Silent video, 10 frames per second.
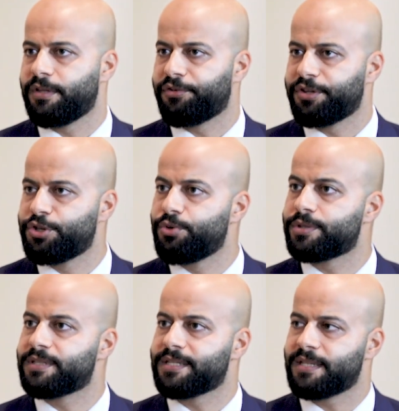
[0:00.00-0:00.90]

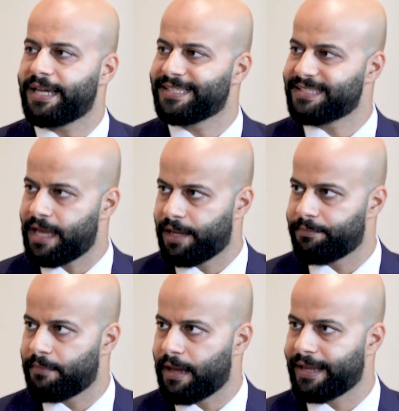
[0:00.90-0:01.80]
reduce the design time
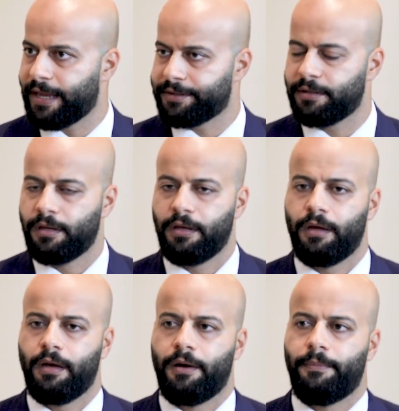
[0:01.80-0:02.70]
again
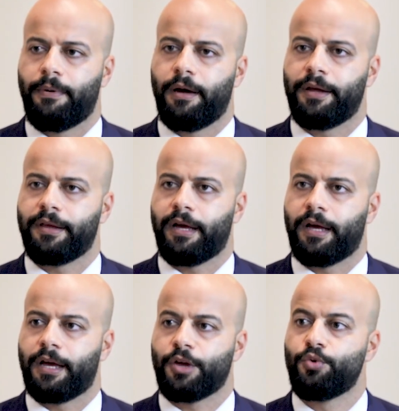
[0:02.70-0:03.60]
by
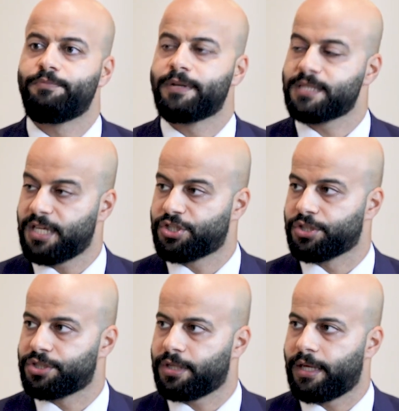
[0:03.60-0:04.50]
a good
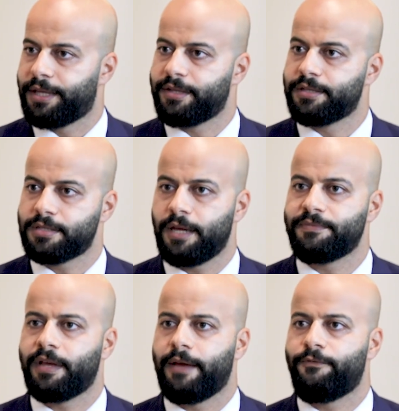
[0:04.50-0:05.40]
percentage. And in the
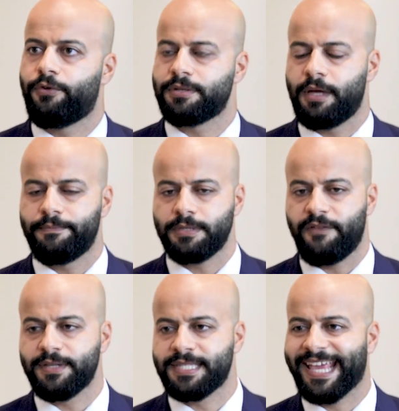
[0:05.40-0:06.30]
same time, for some
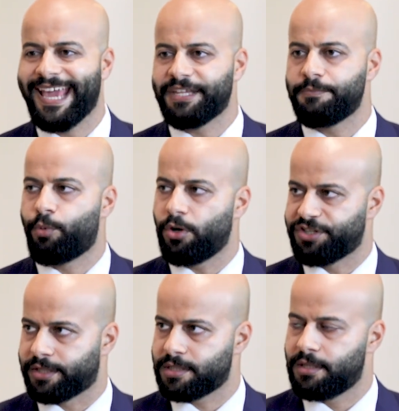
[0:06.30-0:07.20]
sophisticated
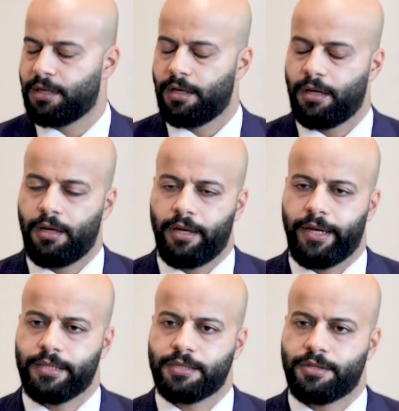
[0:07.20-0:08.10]
projects,
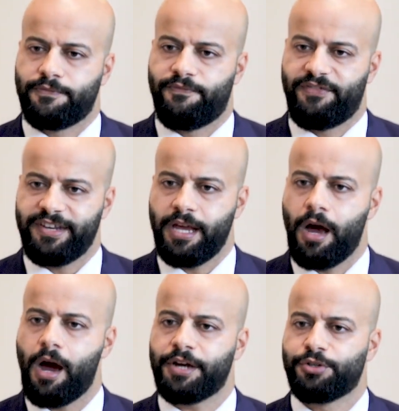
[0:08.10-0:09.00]
it's very
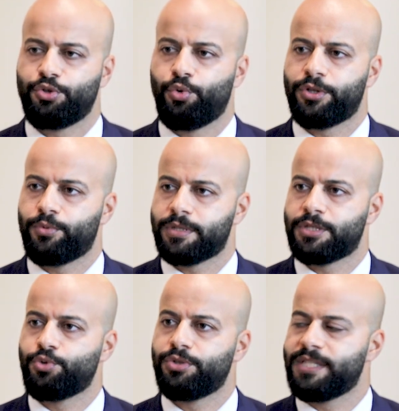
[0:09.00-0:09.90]
hard to do it
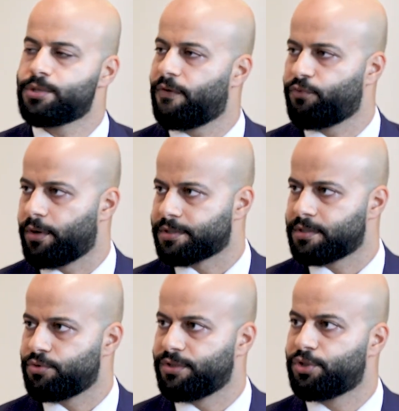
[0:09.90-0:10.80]
with 2D softwares.
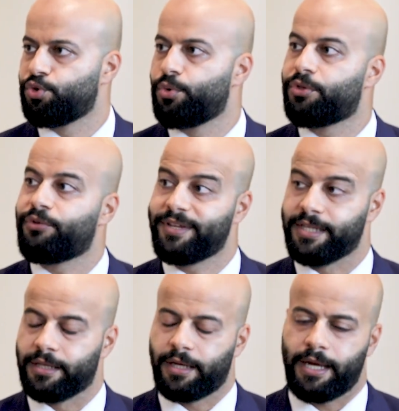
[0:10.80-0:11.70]
You need to do it
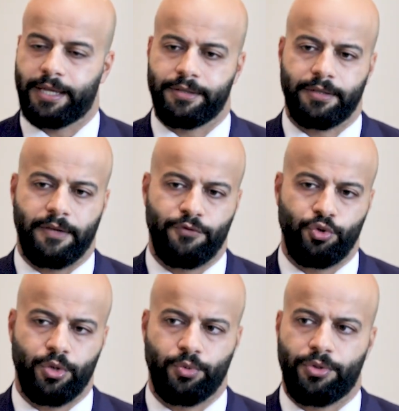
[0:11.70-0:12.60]
3D. And if you
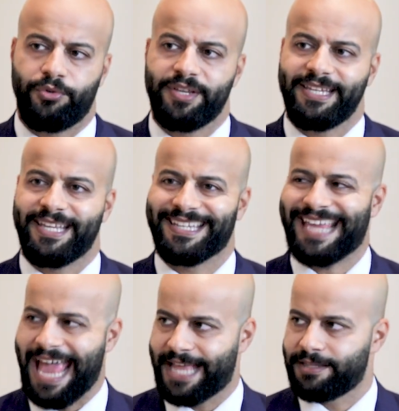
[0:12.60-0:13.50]
do it with 3D in
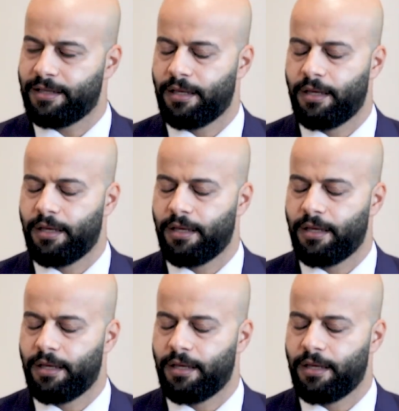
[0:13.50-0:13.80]
CAD,